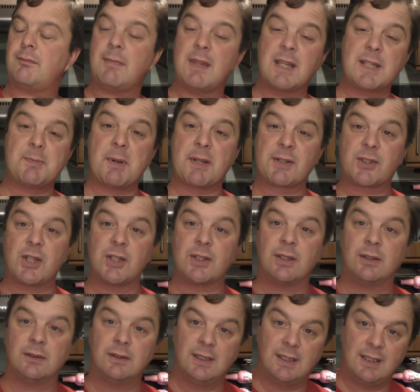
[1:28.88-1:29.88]
Smells
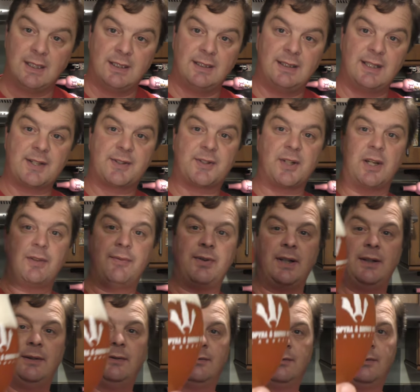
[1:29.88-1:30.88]
good. Let's dive
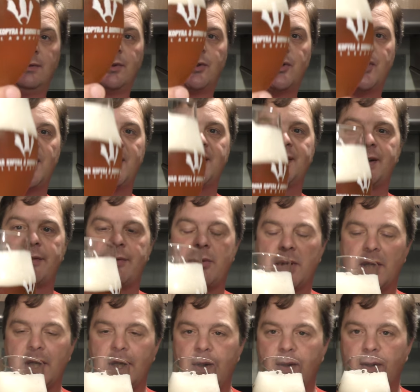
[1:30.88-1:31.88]
in. Cheers,
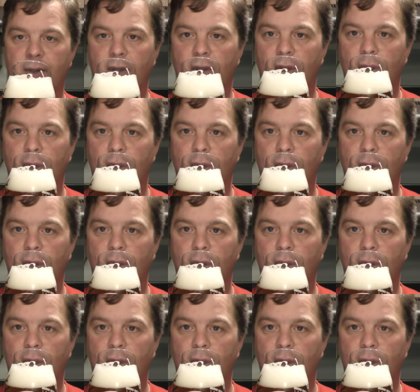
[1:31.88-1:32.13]
everybody.